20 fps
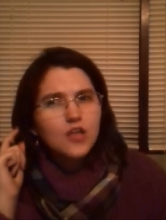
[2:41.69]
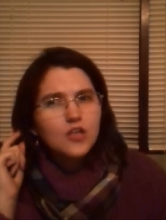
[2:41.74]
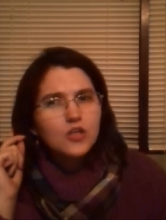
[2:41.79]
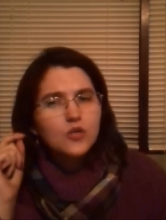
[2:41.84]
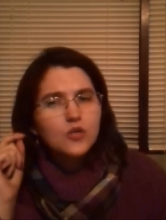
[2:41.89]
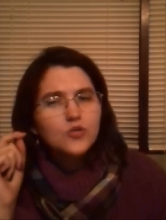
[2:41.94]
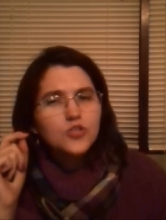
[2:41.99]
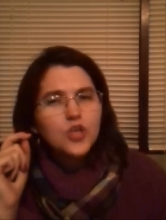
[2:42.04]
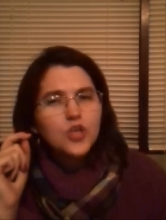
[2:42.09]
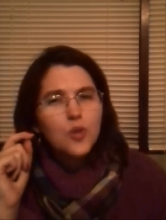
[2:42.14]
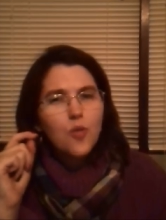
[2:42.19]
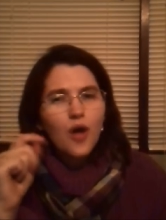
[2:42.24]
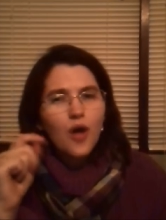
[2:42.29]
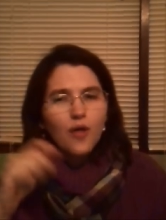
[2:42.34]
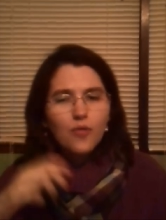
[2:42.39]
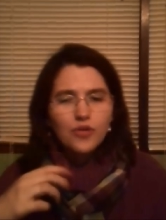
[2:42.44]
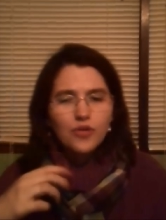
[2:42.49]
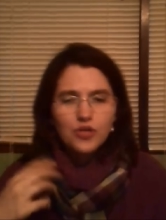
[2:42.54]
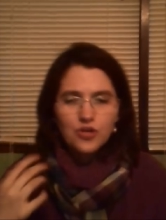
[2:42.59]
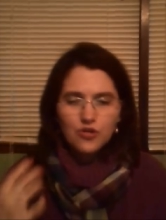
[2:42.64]
YouTube,
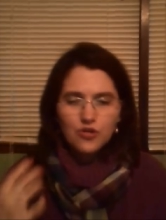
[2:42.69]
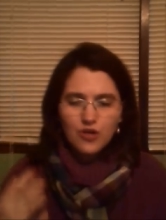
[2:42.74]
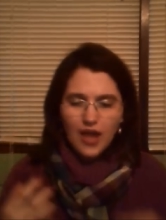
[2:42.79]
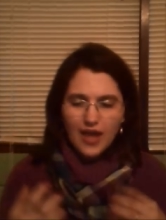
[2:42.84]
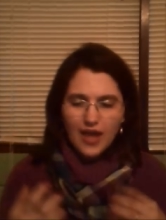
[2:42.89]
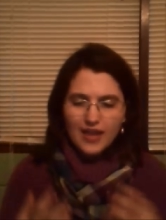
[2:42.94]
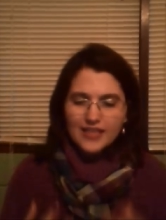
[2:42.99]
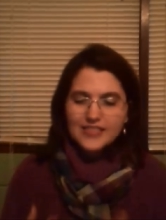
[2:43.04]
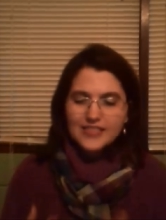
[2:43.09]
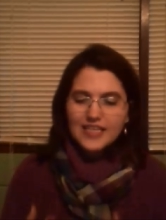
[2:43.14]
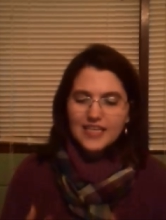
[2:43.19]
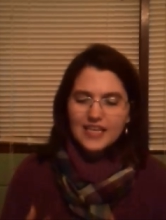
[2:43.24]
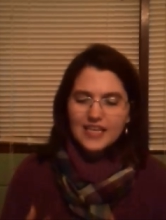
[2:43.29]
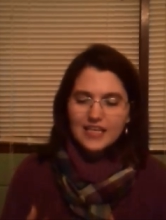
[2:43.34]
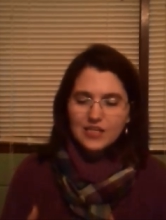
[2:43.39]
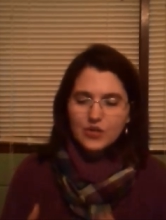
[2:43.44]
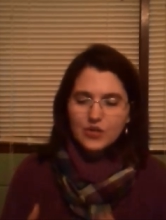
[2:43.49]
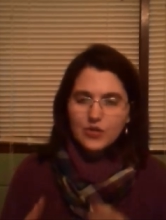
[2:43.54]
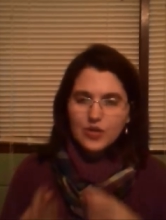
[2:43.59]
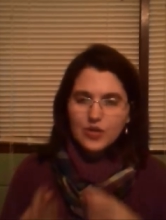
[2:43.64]
like when you were editing
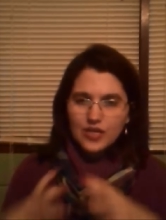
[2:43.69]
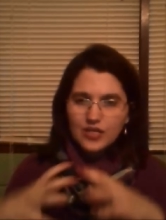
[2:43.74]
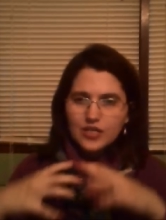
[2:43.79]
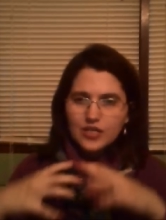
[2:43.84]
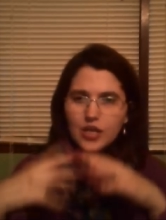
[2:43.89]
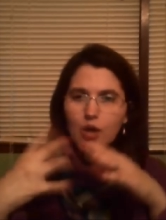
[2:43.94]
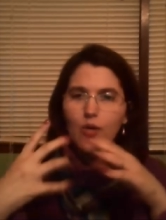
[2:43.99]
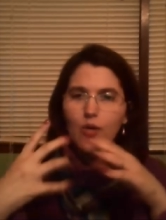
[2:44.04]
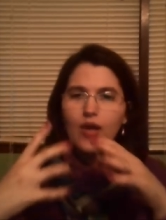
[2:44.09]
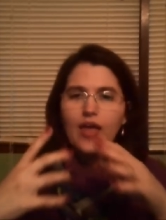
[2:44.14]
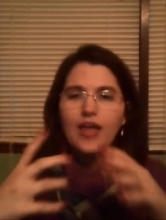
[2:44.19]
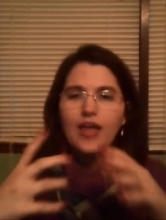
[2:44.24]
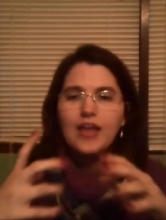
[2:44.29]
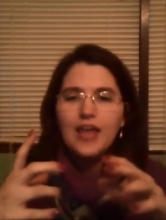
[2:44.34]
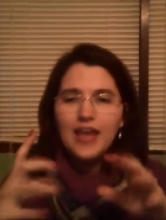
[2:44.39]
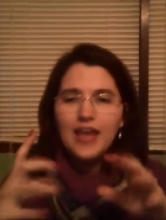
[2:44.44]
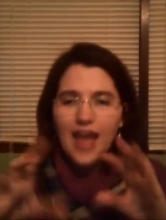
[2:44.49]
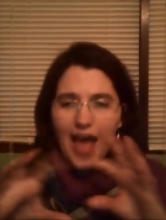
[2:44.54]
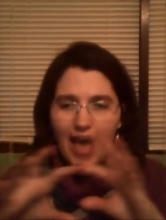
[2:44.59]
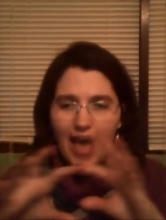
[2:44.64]
it, you can go in
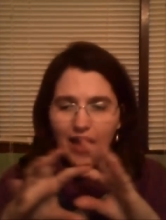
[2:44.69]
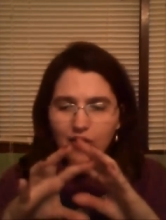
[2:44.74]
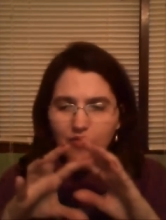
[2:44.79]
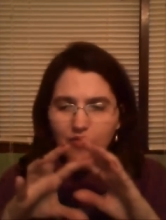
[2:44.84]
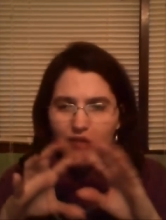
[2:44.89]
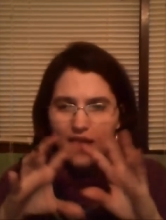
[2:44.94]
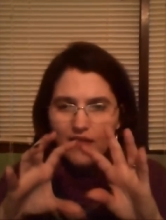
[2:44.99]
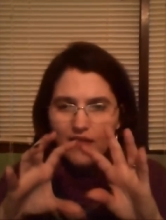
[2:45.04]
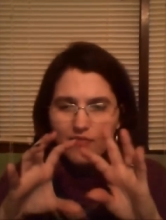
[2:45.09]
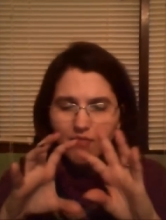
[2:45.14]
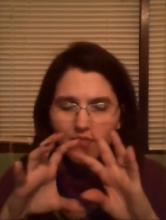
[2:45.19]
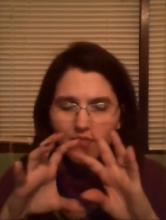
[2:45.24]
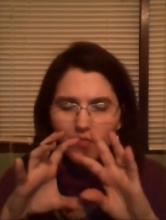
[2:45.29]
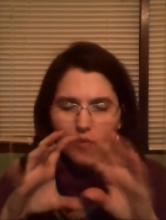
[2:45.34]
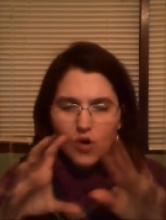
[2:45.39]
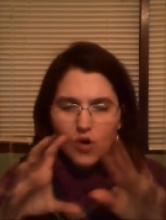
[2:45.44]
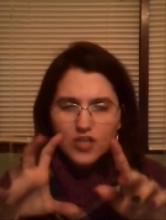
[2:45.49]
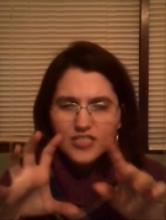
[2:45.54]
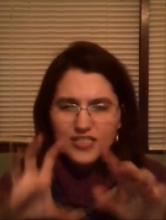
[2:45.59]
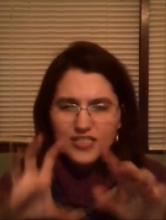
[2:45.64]
and add like
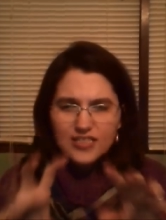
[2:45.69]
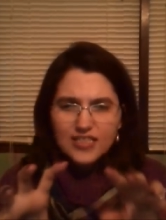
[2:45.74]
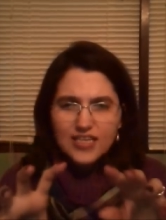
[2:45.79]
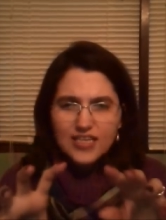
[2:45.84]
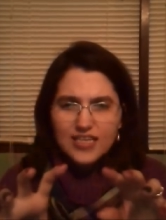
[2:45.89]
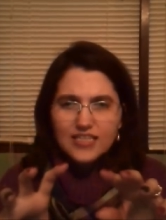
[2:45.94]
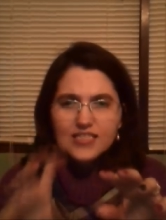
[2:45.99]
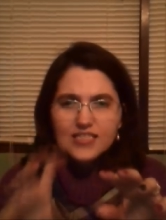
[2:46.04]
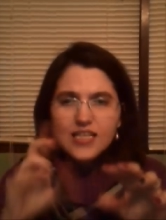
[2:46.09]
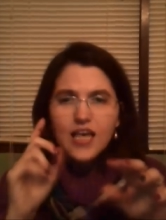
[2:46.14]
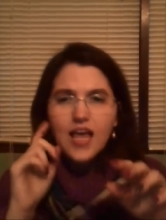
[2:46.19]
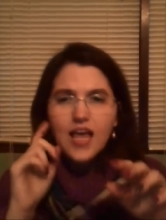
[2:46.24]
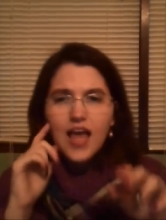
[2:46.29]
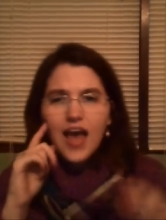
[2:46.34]
words and things.